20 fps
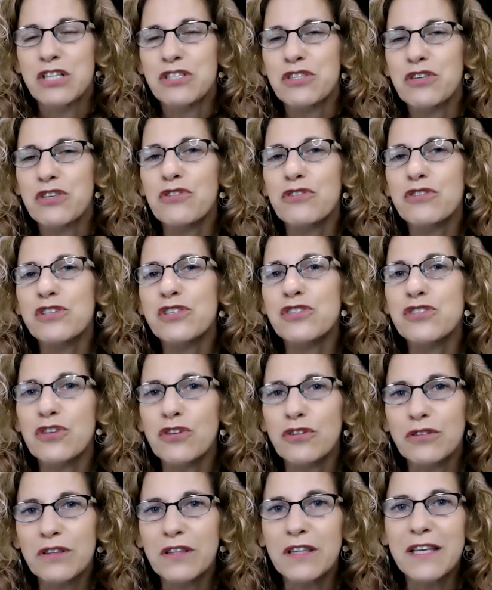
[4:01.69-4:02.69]
So there are
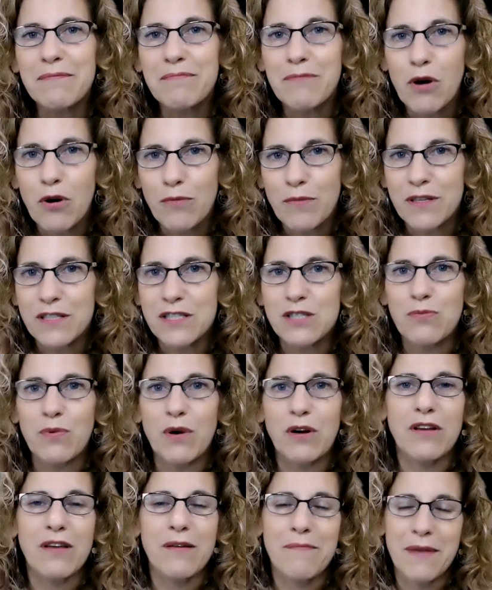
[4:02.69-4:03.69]
certainly moments
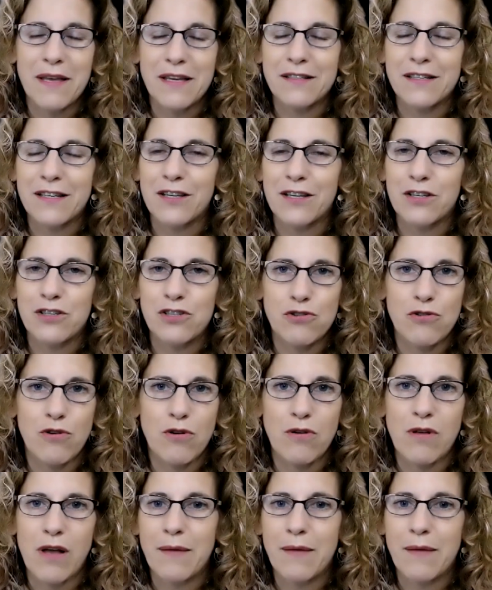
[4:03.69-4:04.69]
where command and
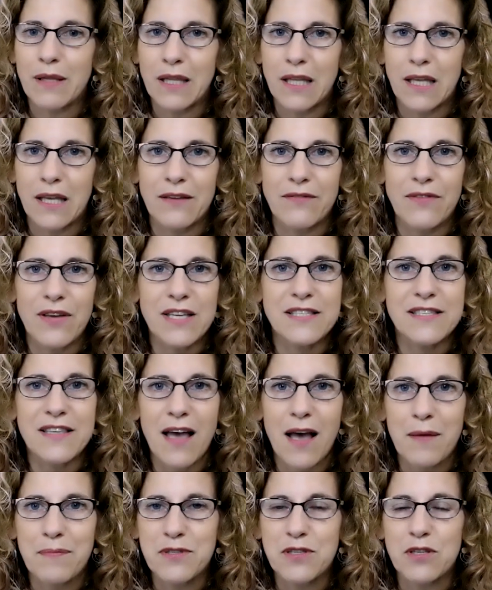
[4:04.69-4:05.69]
control, I believe, is
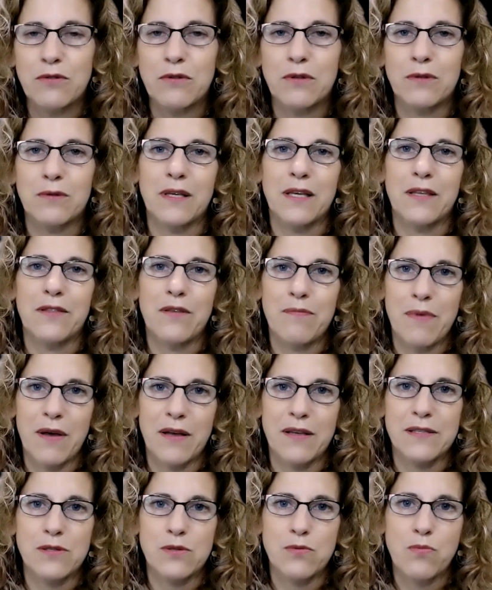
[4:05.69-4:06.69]
absolutely the
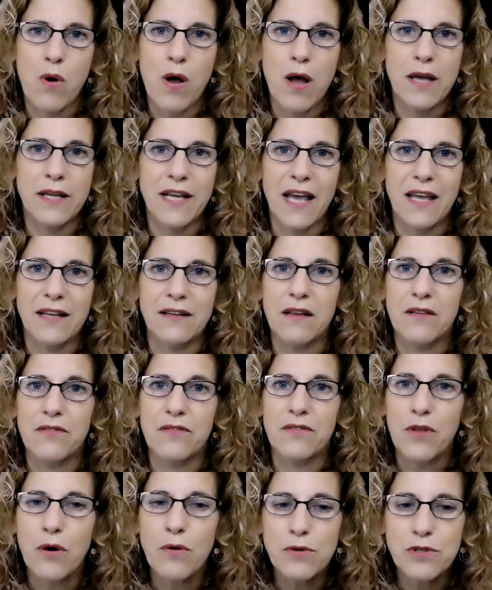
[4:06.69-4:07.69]
best one. And
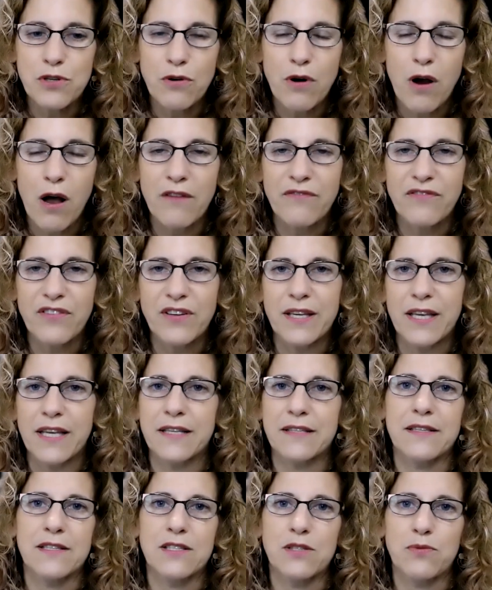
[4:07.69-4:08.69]
those are often
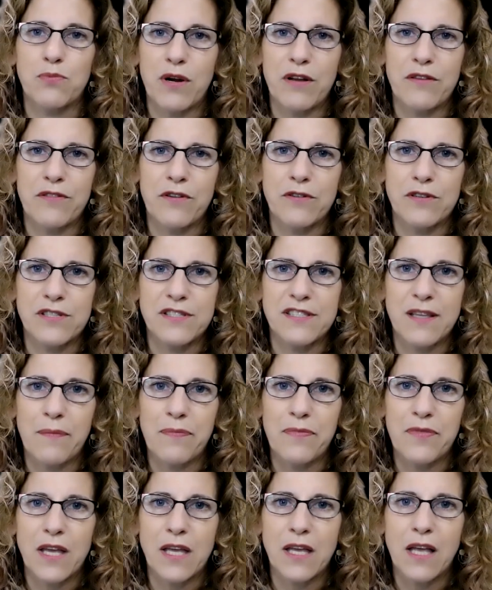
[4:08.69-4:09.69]
cases where there is
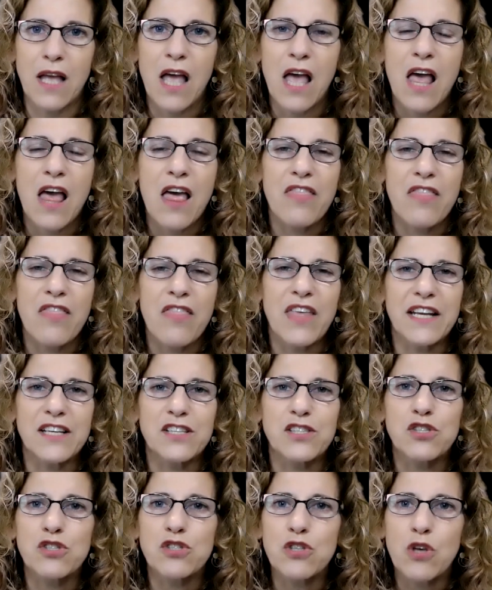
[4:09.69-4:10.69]
something that
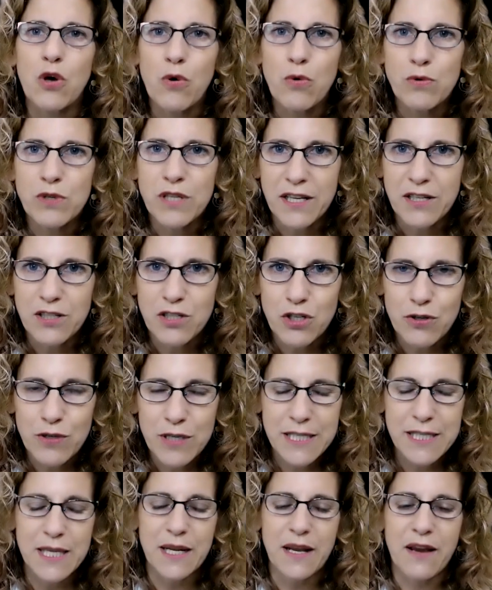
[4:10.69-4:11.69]
is so
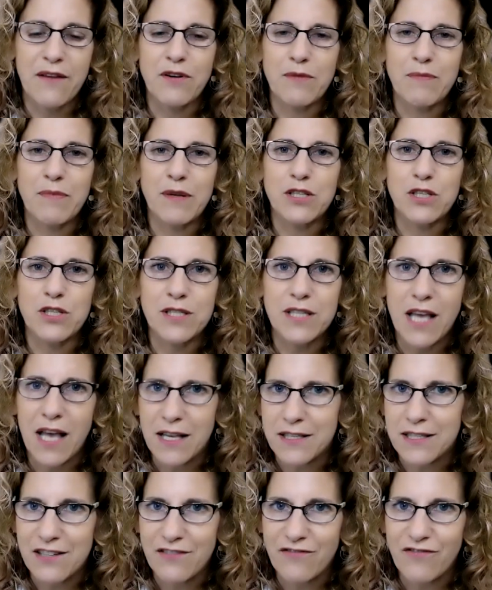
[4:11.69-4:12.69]
dangerous that everybody just
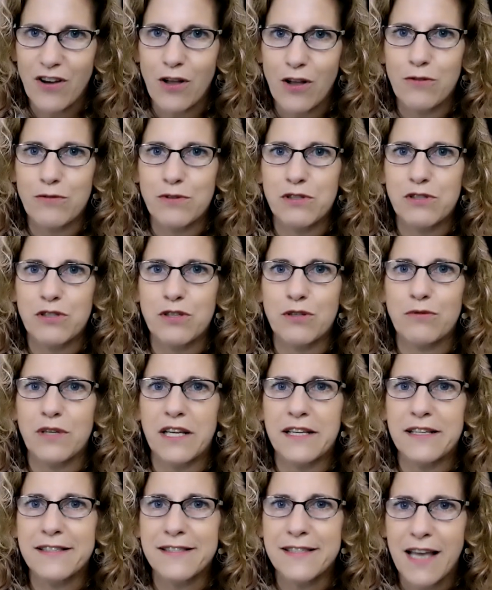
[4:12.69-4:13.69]
has to follow suit
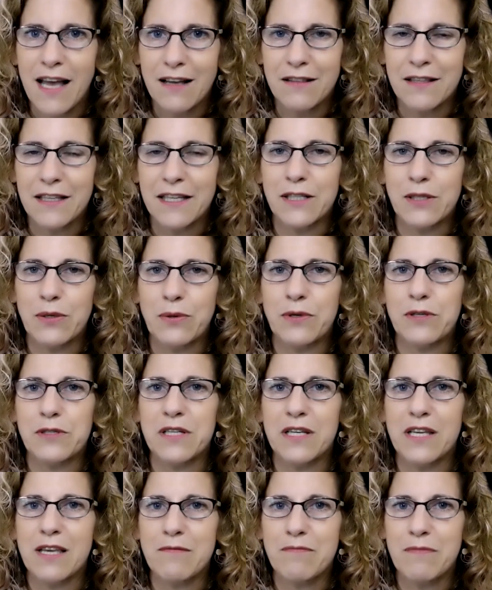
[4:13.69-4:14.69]
exactly in order
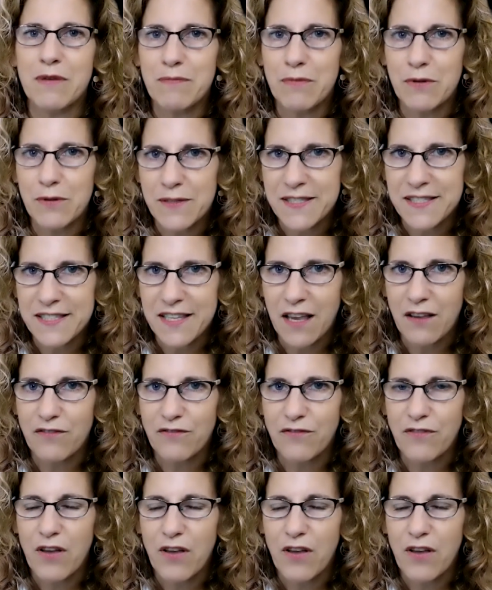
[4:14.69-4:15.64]
to keep people safe.